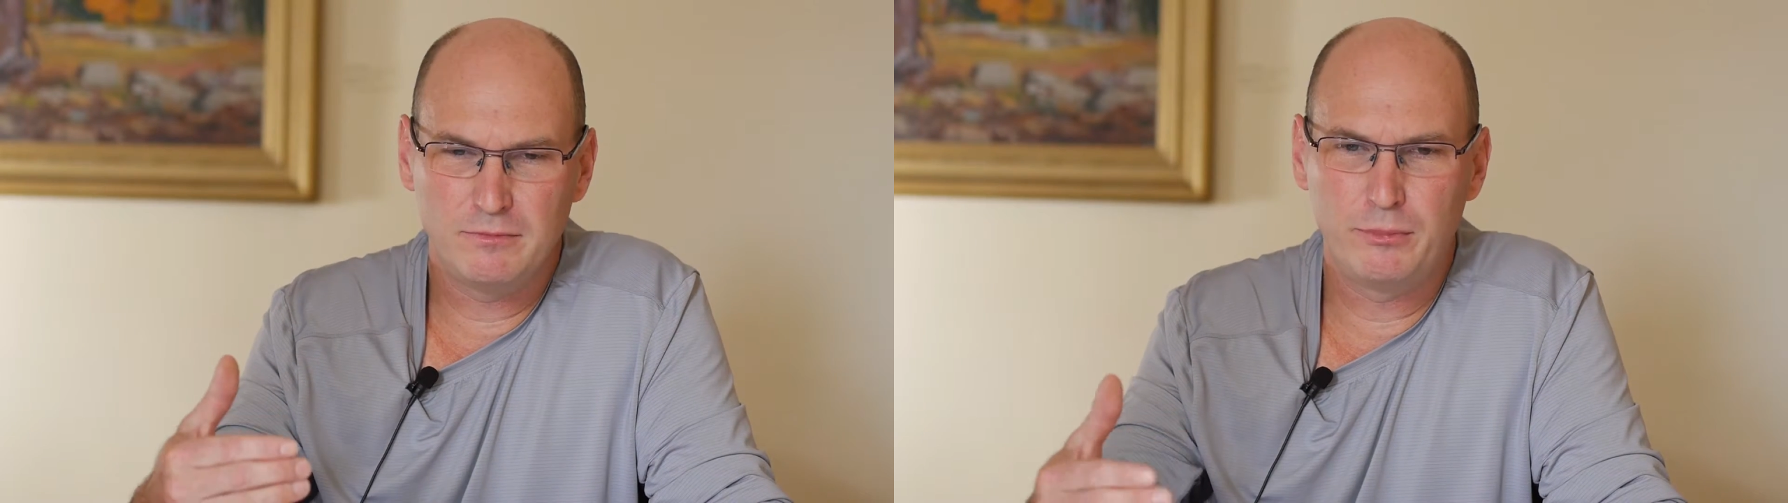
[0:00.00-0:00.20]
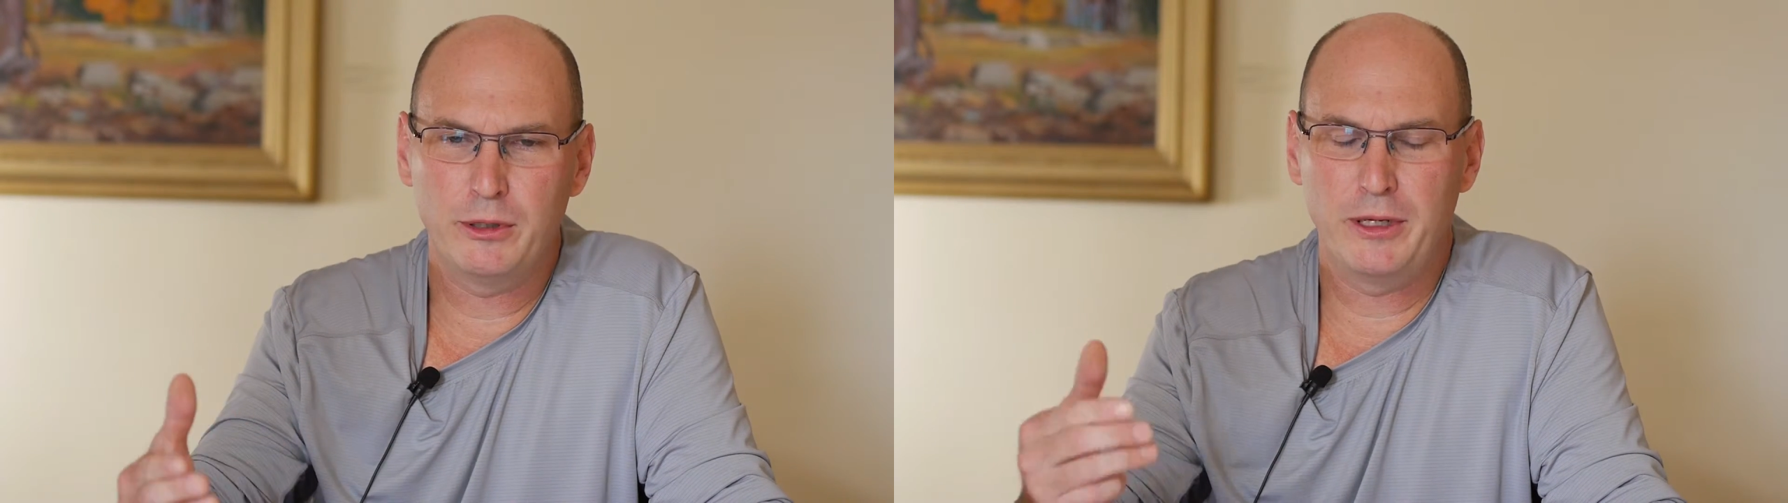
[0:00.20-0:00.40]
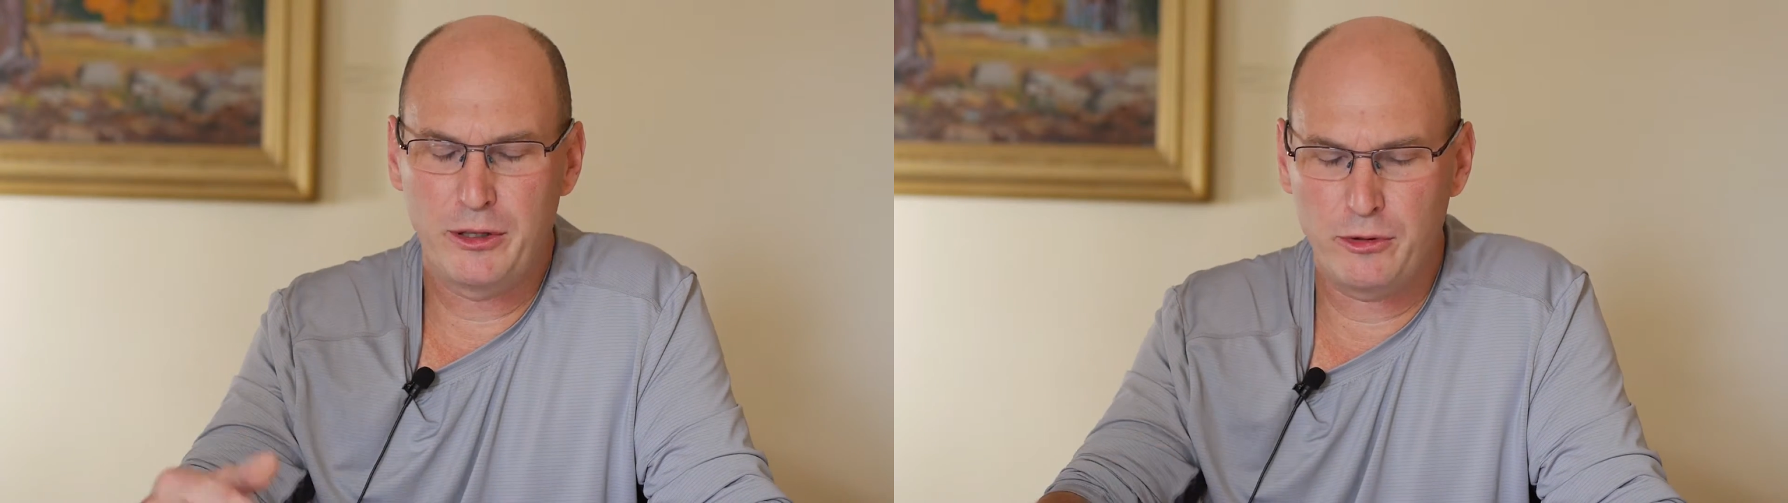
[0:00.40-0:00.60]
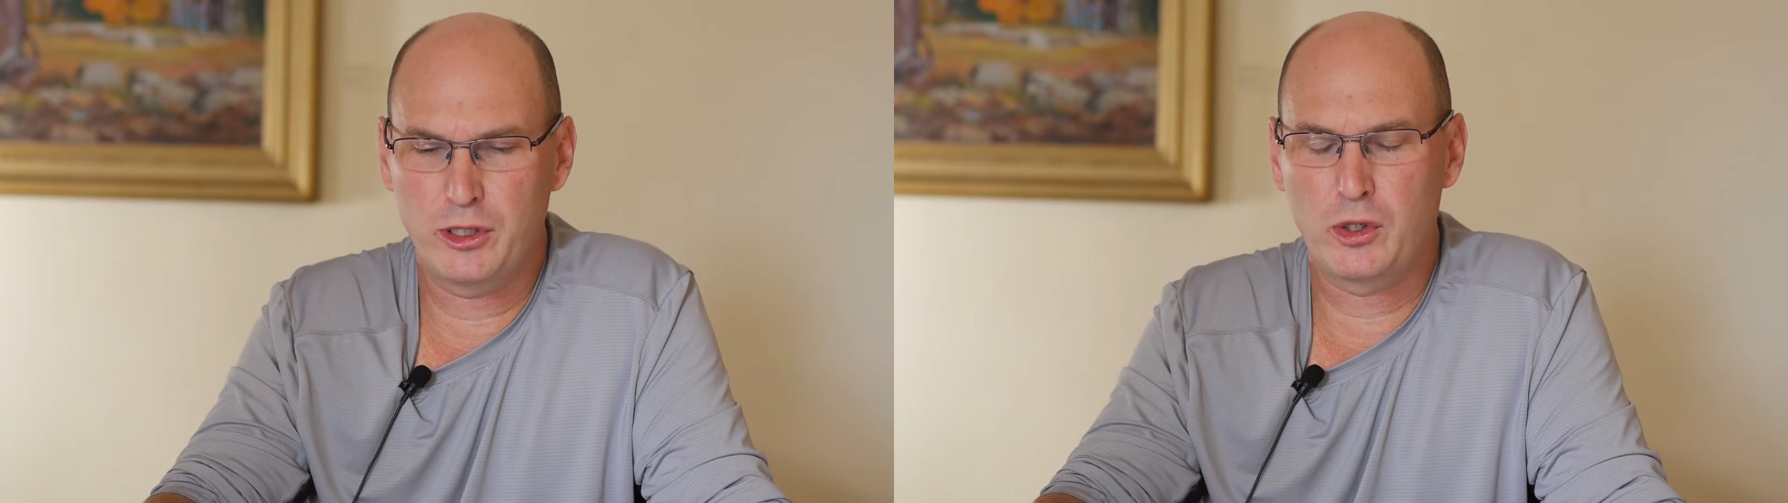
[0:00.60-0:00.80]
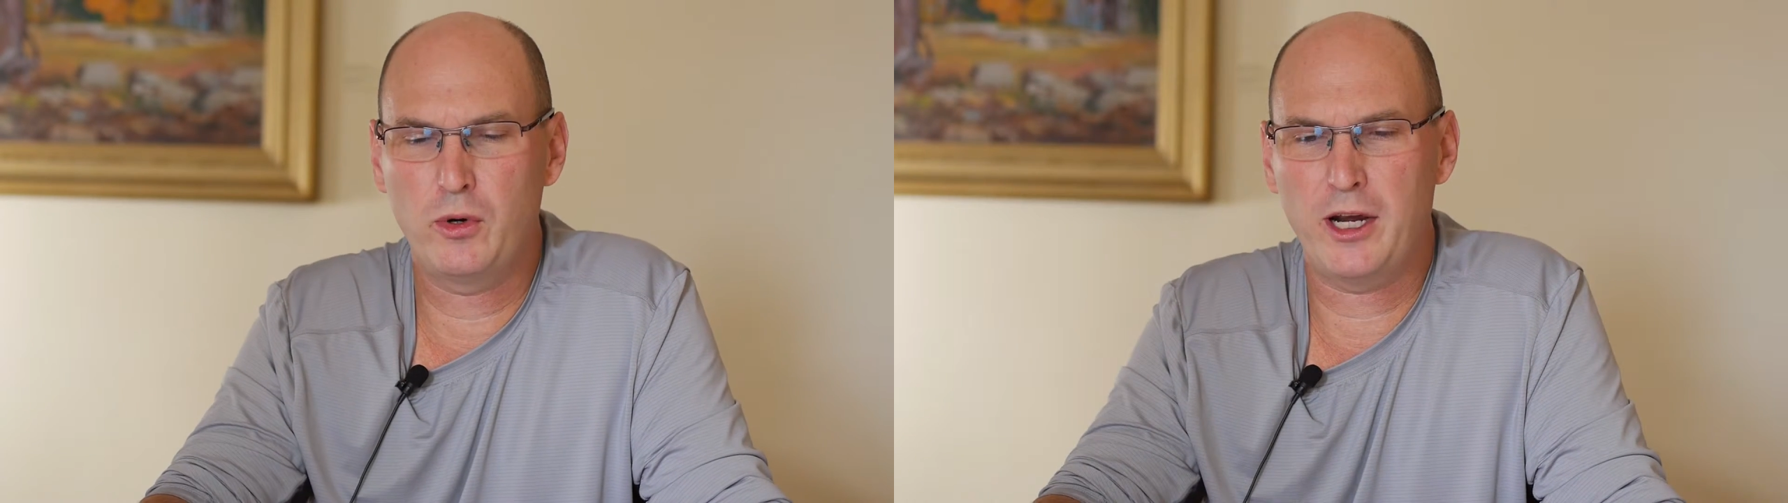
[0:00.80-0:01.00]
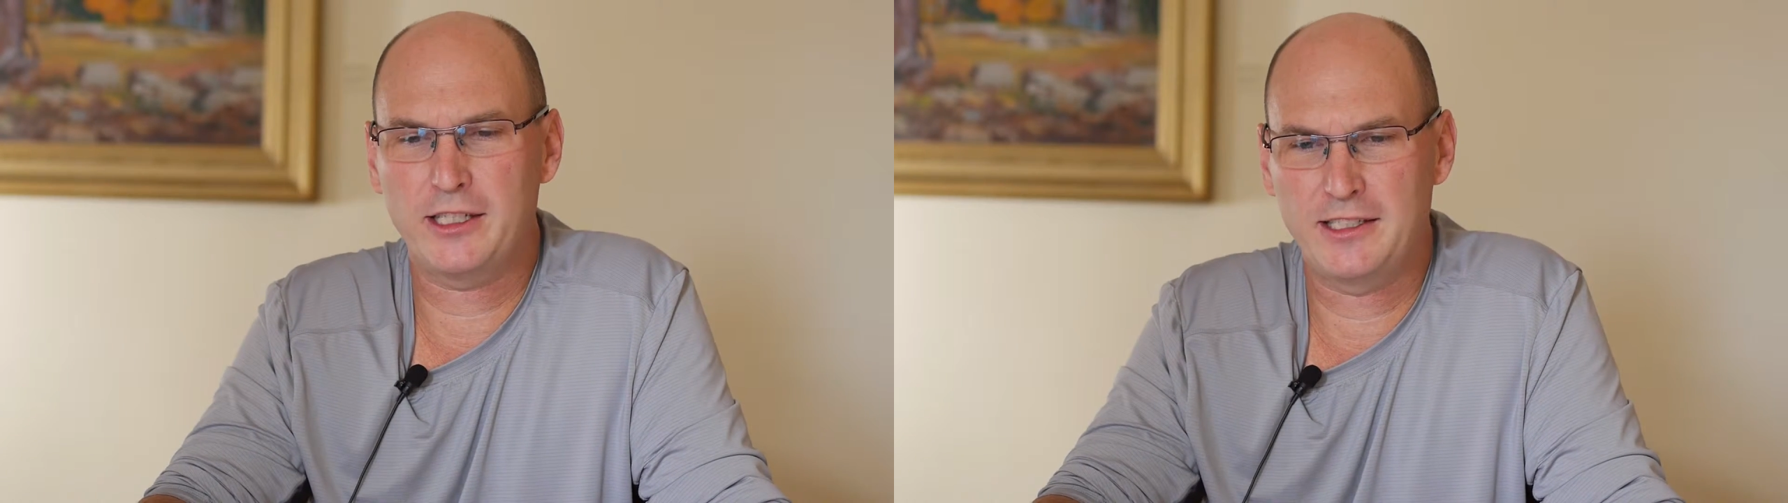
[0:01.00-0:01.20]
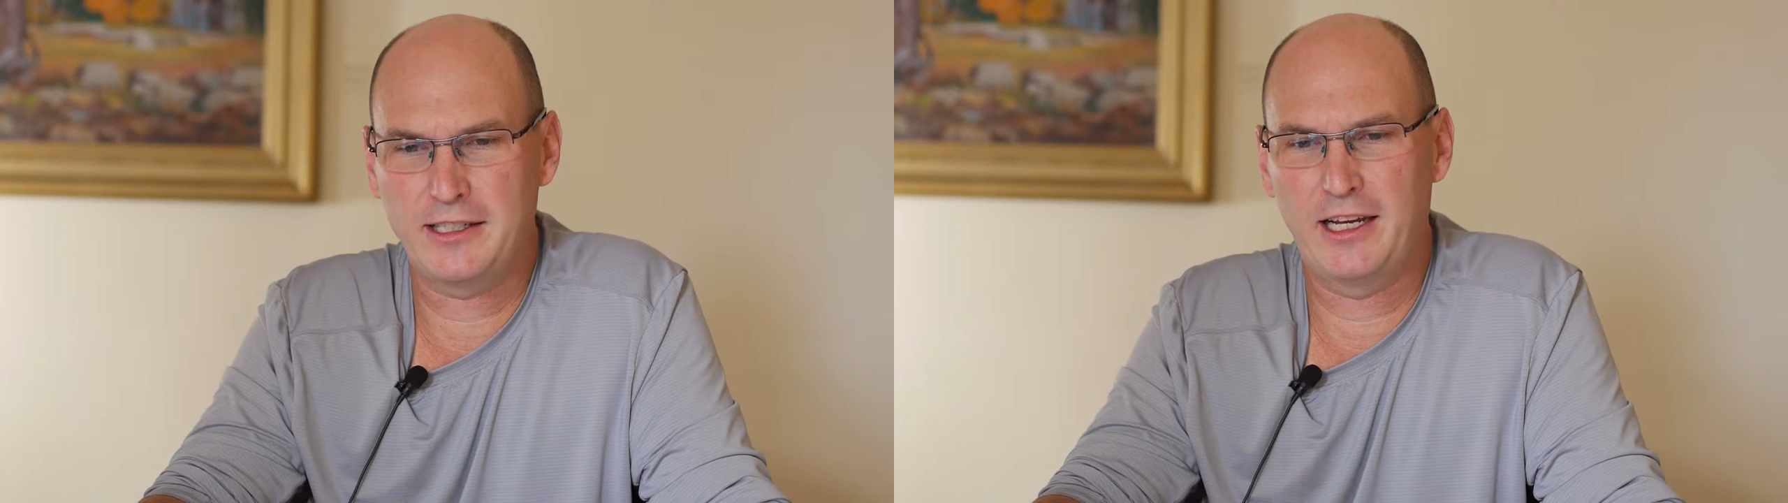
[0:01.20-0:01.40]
put me through the quest